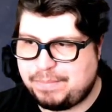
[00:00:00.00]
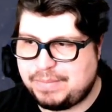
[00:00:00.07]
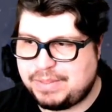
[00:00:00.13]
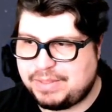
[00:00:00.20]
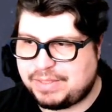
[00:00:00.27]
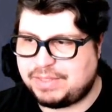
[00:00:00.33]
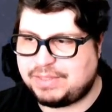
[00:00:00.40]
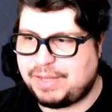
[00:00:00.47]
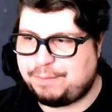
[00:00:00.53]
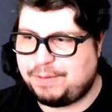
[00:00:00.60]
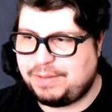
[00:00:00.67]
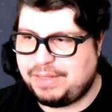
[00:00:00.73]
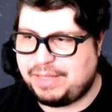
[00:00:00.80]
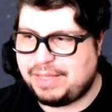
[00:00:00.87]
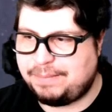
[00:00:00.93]
Can
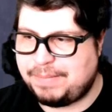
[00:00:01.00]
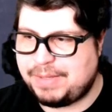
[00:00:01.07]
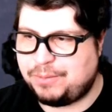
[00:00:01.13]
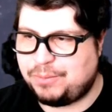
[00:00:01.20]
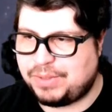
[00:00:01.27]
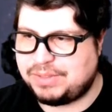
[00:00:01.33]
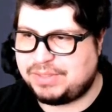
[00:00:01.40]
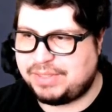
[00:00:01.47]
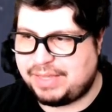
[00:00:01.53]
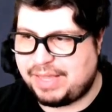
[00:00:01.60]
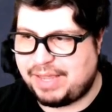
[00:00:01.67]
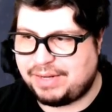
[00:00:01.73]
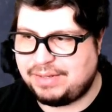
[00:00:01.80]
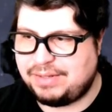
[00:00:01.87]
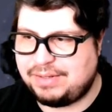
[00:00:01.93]
definitely hit me once
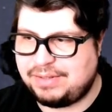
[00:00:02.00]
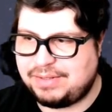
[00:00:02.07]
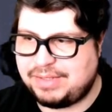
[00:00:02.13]
again.